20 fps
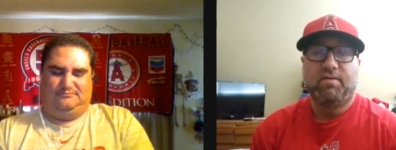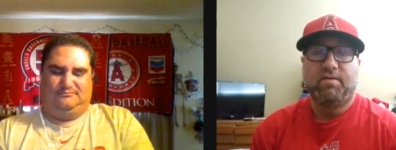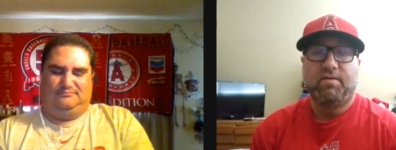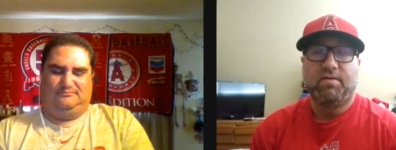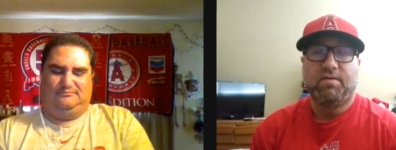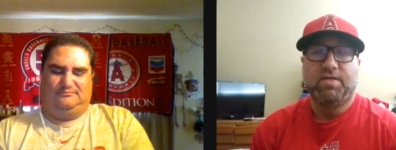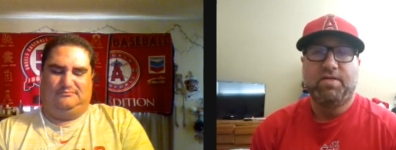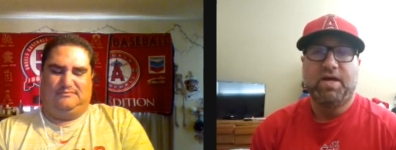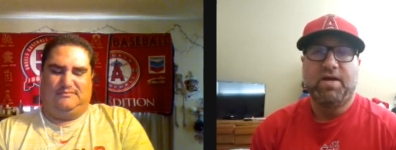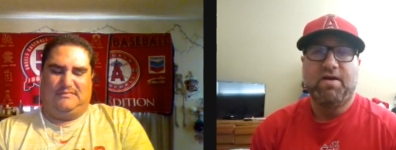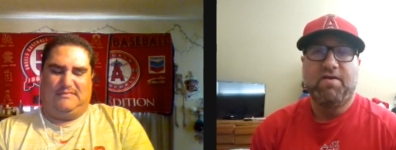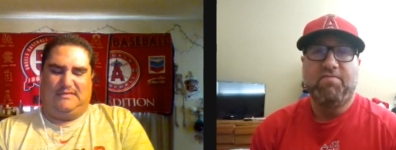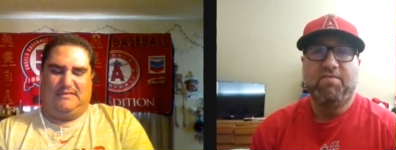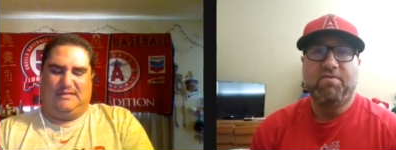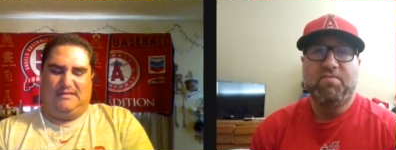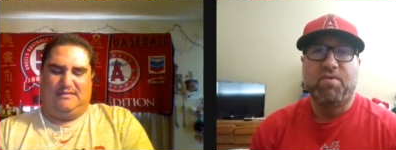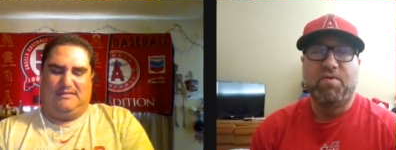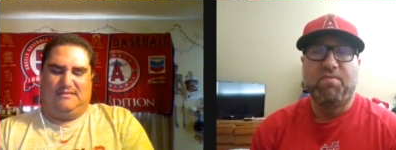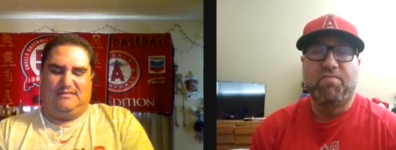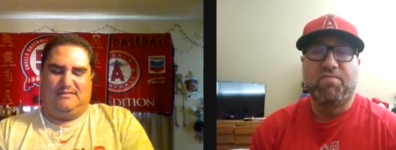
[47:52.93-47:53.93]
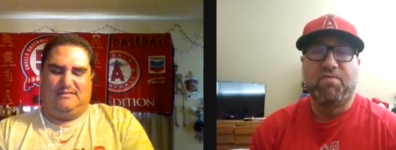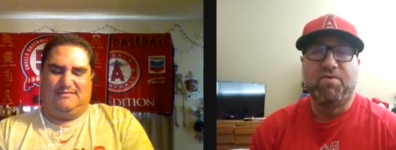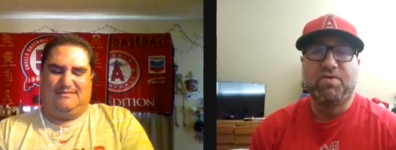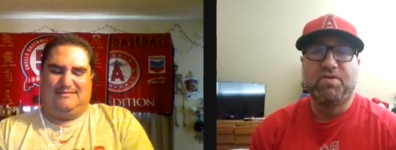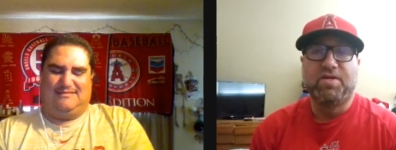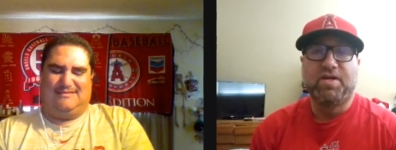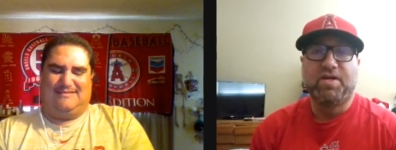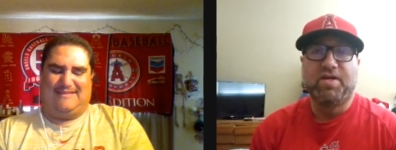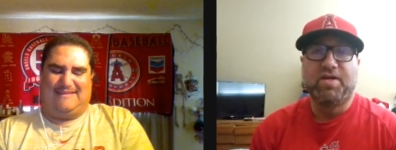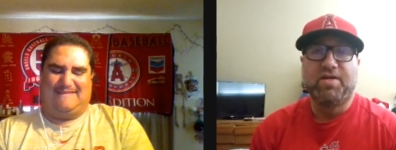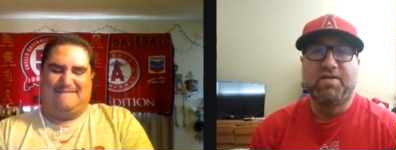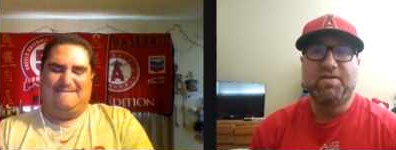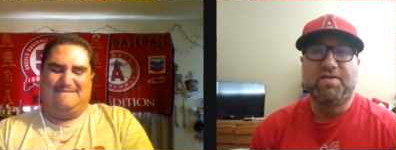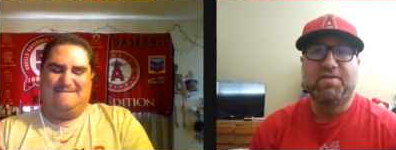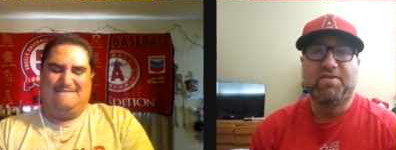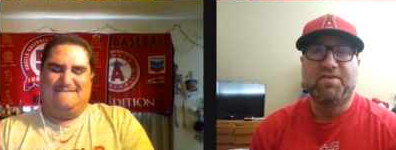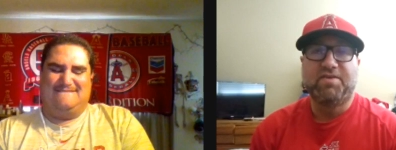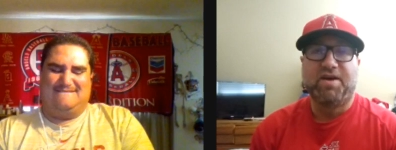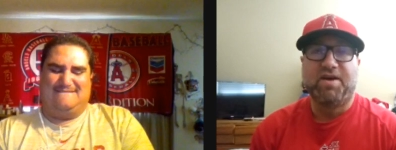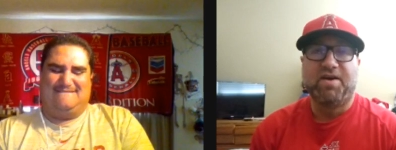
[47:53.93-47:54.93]
Speaker 1: Seven one four tickets.
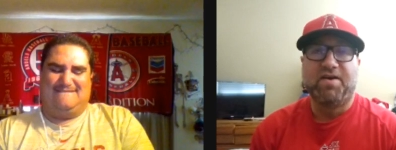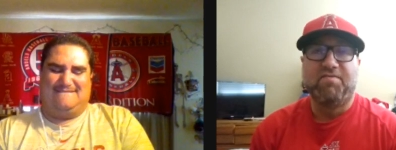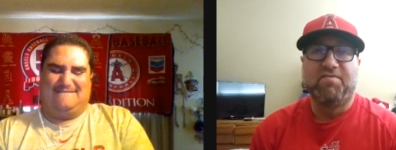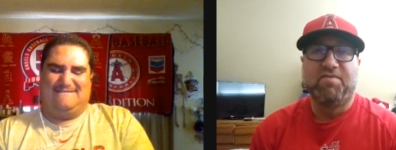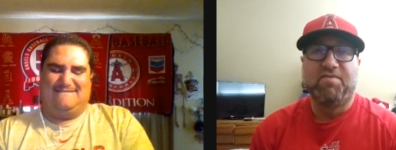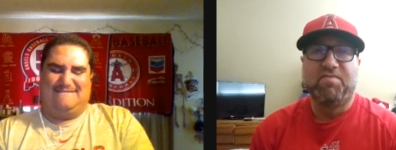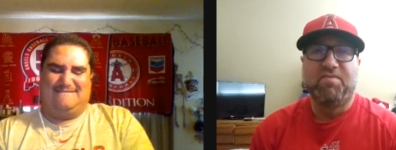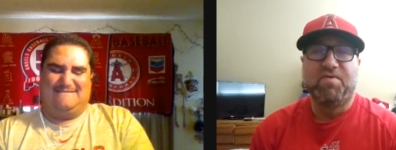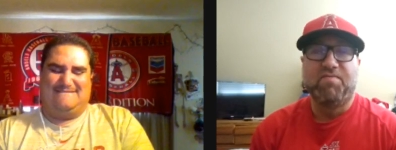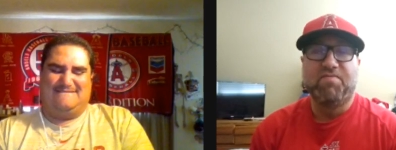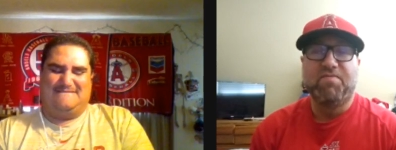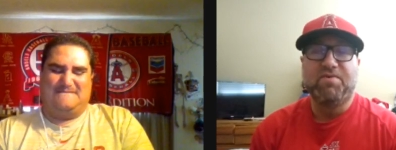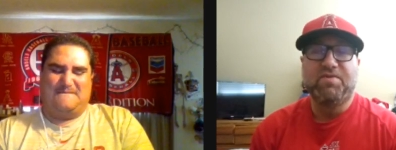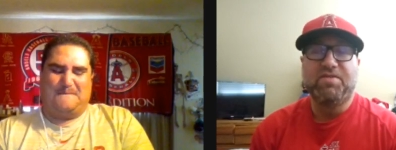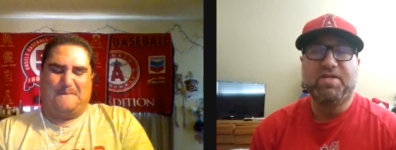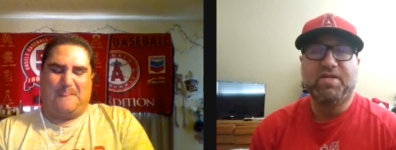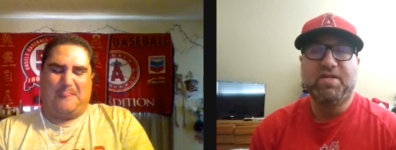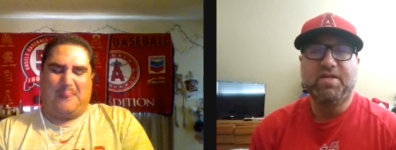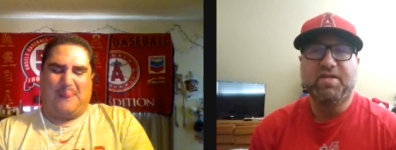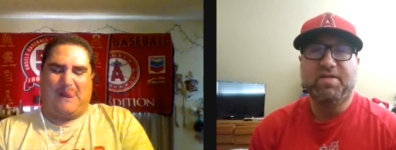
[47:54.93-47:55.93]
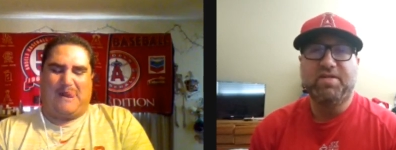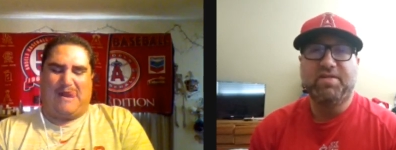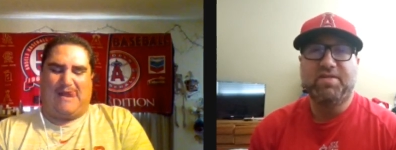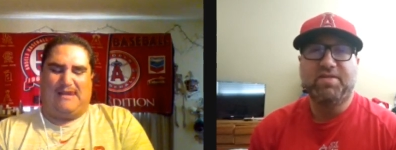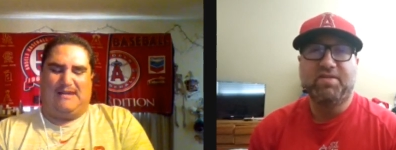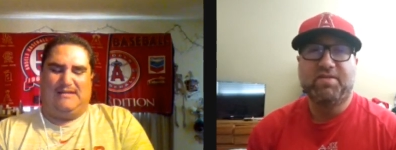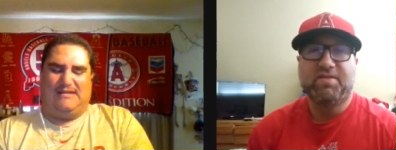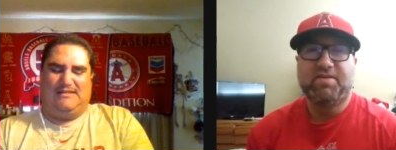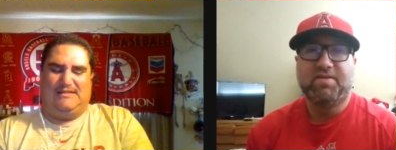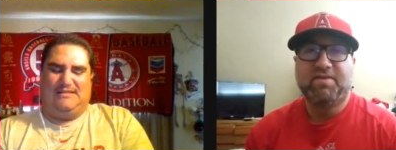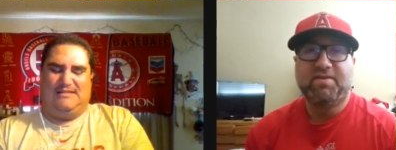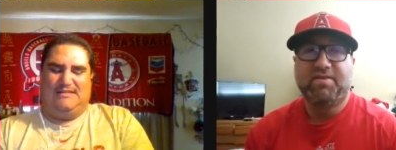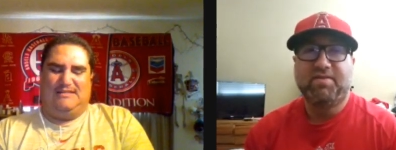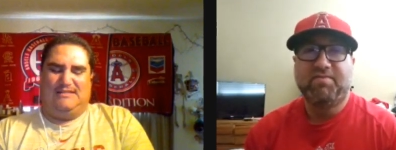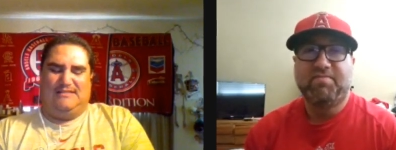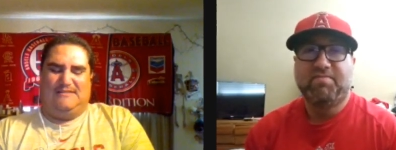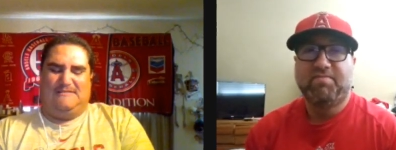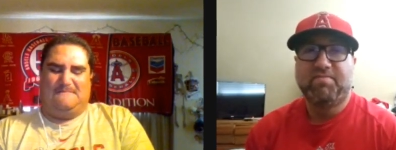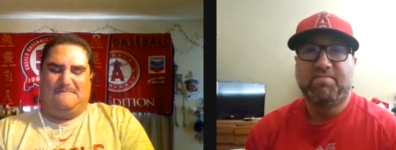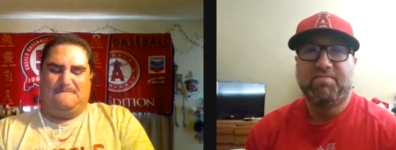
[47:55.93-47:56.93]
Seven one four tickets.
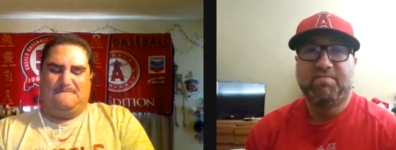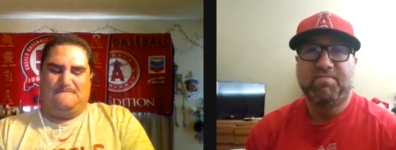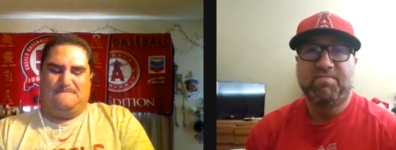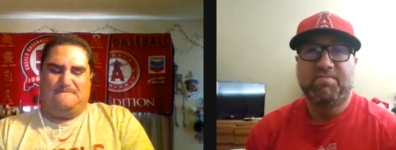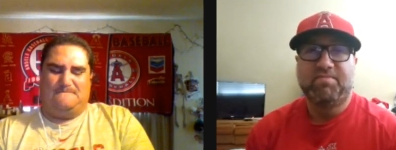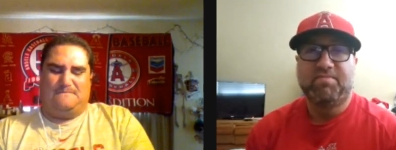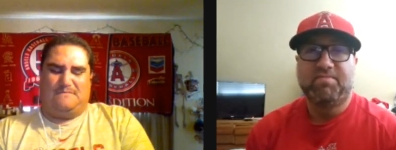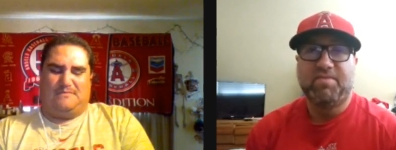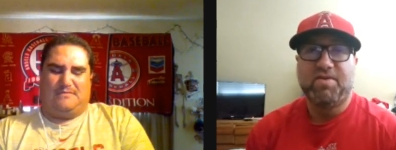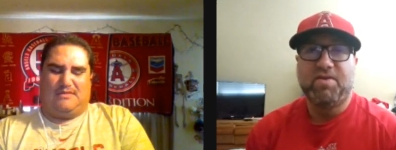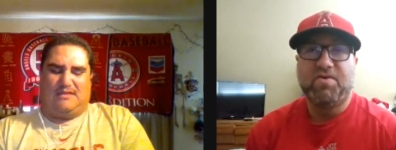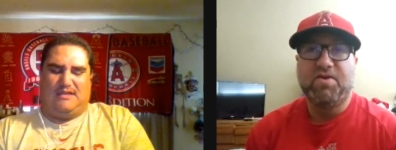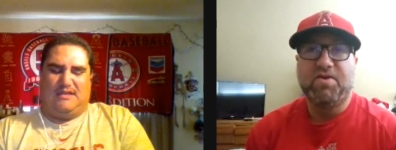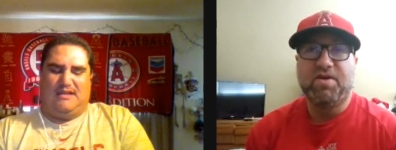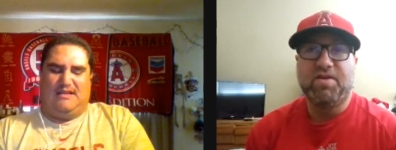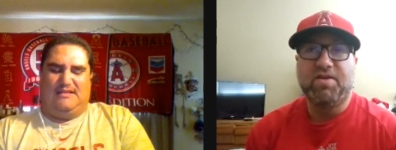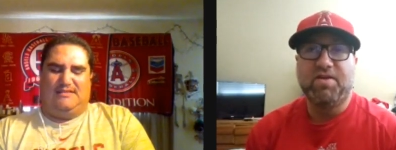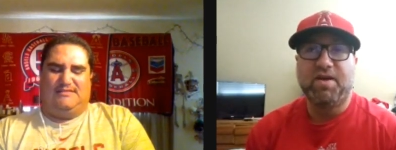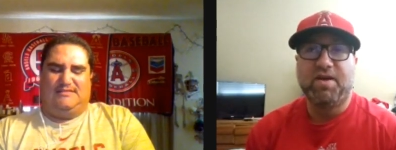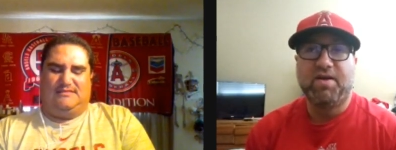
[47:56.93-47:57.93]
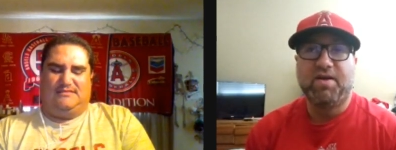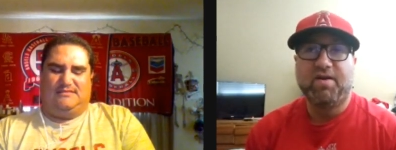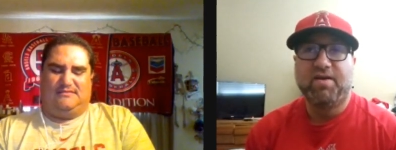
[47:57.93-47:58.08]
You can.